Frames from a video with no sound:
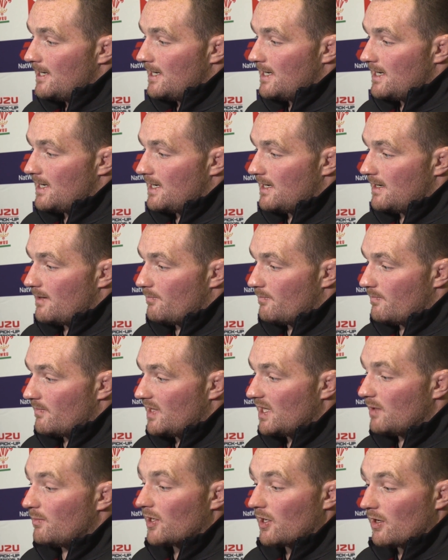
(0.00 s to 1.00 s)

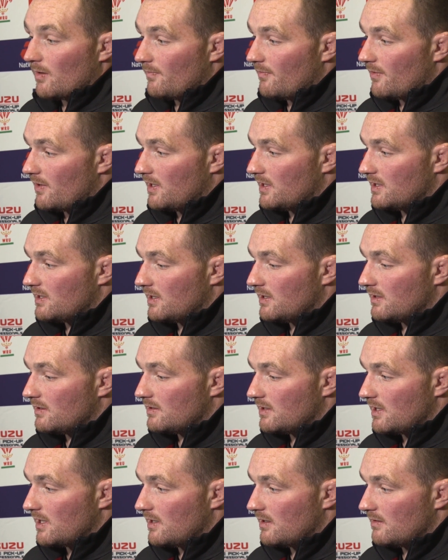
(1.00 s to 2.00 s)
they'll be confident,
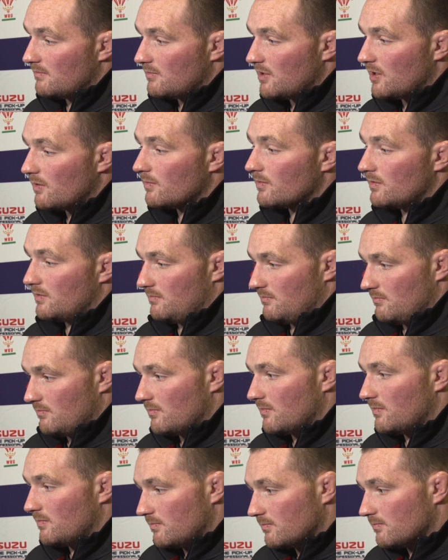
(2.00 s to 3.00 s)
and
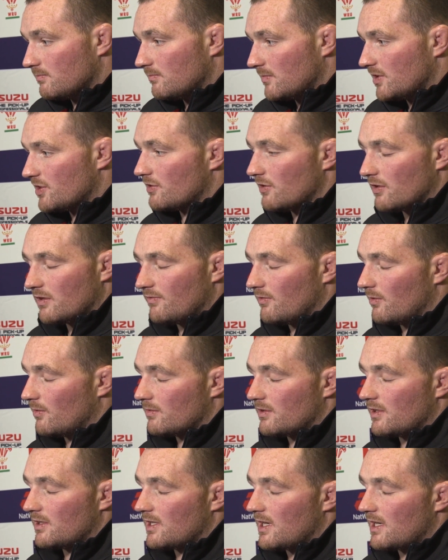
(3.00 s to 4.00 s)
we're just looking
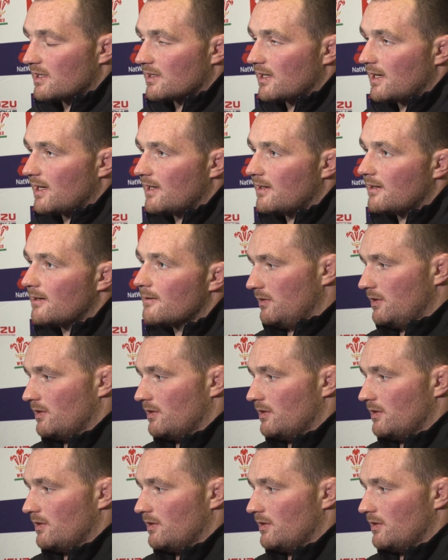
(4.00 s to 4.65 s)
forward to the task ahead.